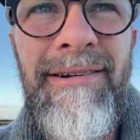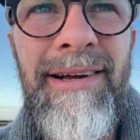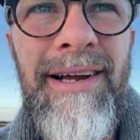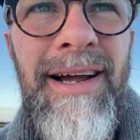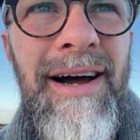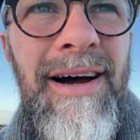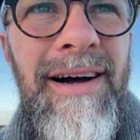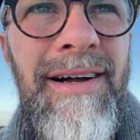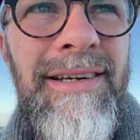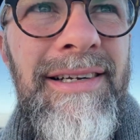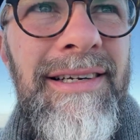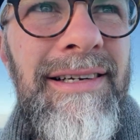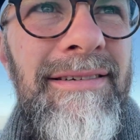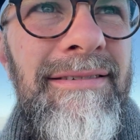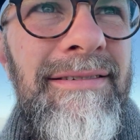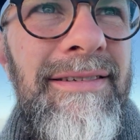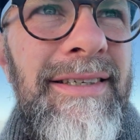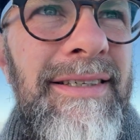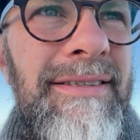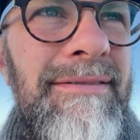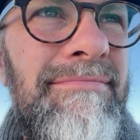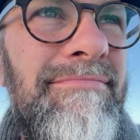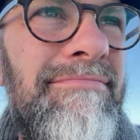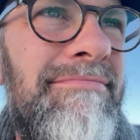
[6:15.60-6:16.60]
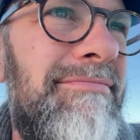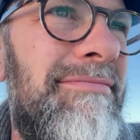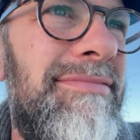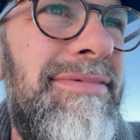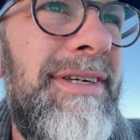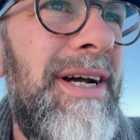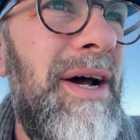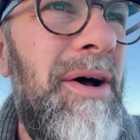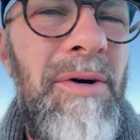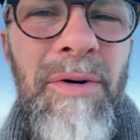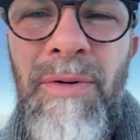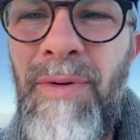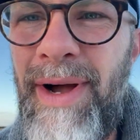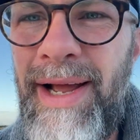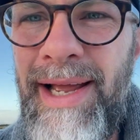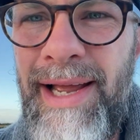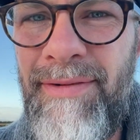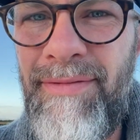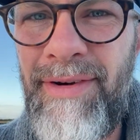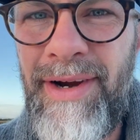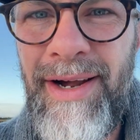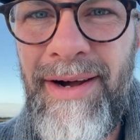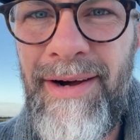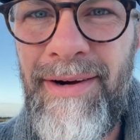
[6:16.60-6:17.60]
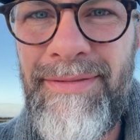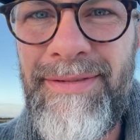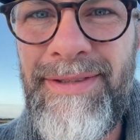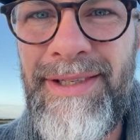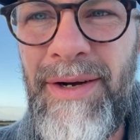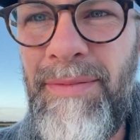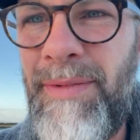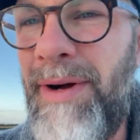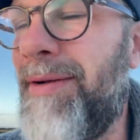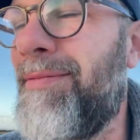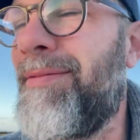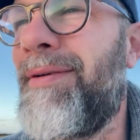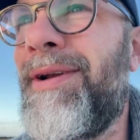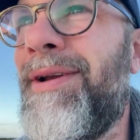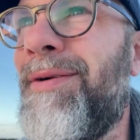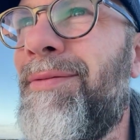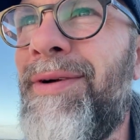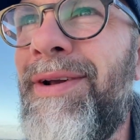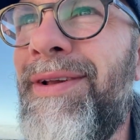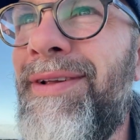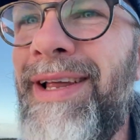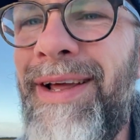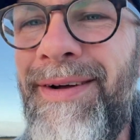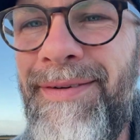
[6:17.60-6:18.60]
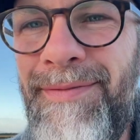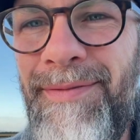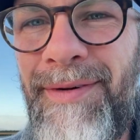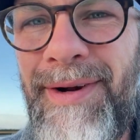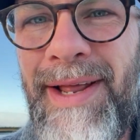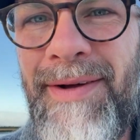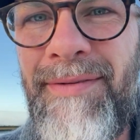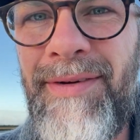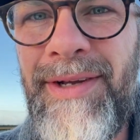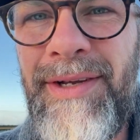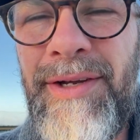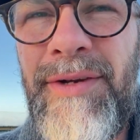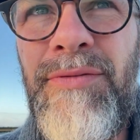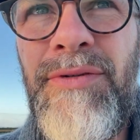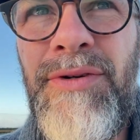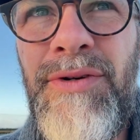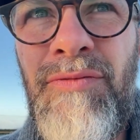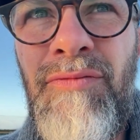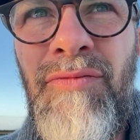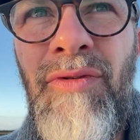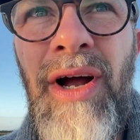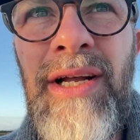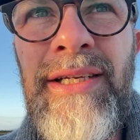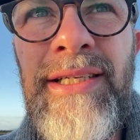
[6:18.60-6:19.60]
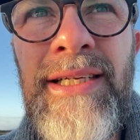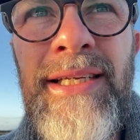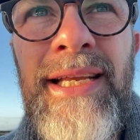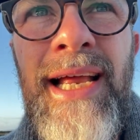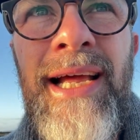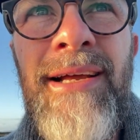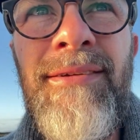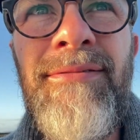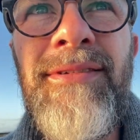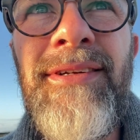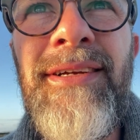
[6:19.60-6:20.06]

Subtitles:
a gardener, and go away every half term. I don't know, whatever. You write it down